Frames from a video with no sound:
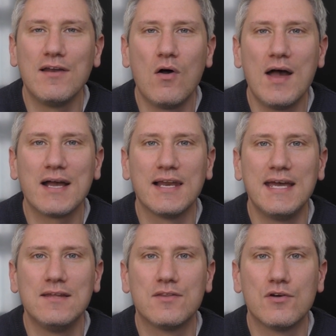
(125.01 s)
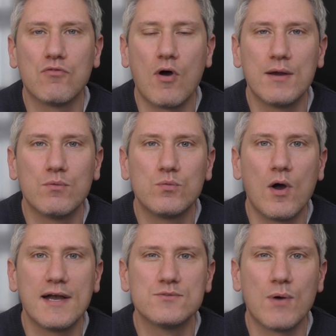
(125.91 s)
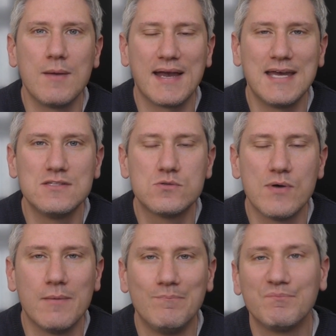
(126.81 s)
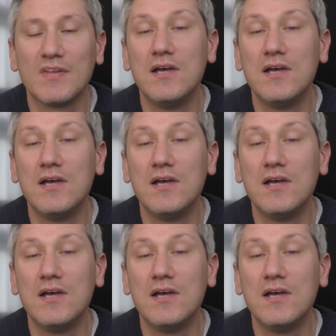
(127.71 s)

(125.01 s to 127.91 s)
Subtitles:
unlikely that Ryder would work his way back into it.